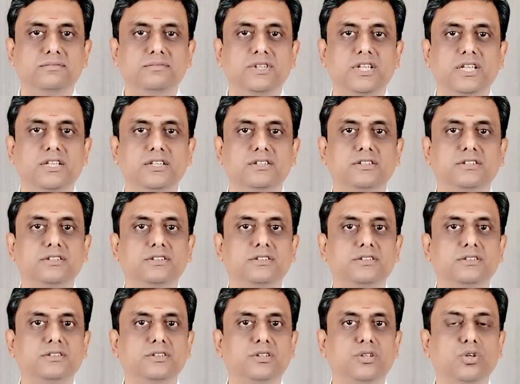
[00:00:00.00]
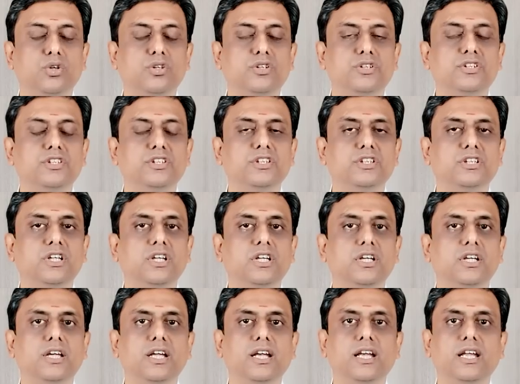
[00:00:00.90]
That is,
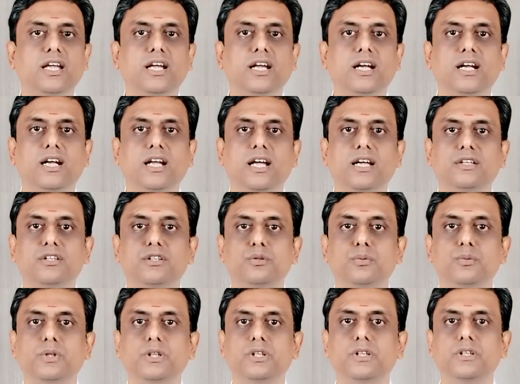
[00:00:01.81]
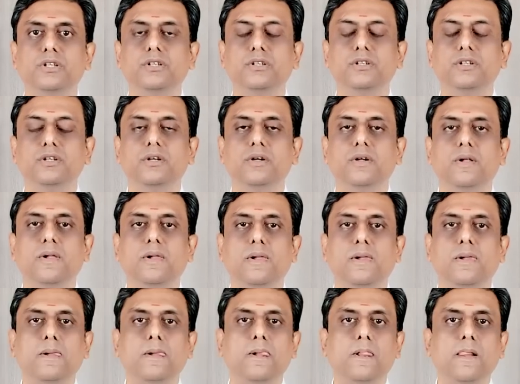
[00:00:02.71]
consciously getting attached with
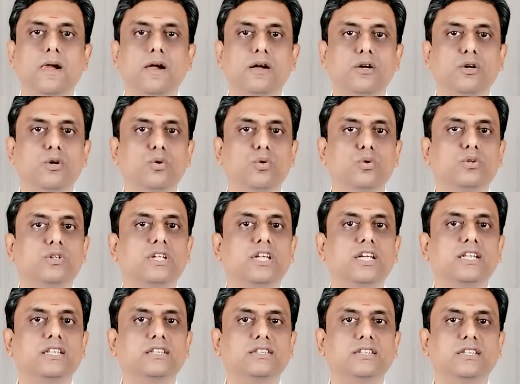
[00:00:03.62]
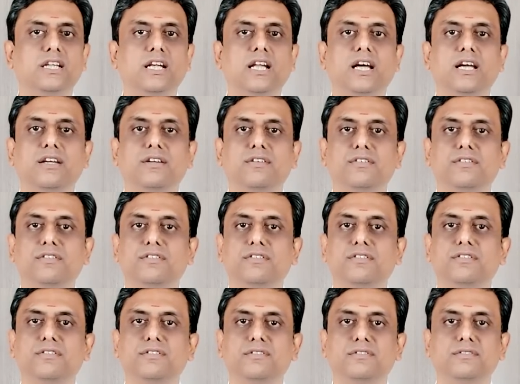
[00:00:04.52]
good things in
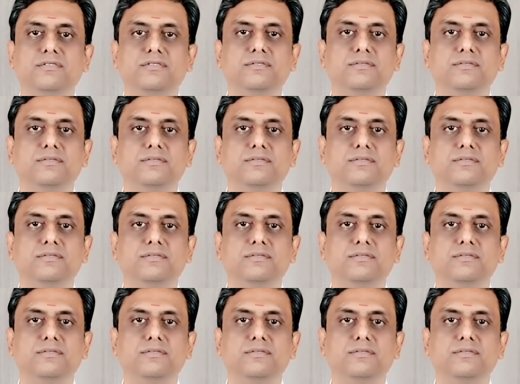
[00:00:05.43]
life.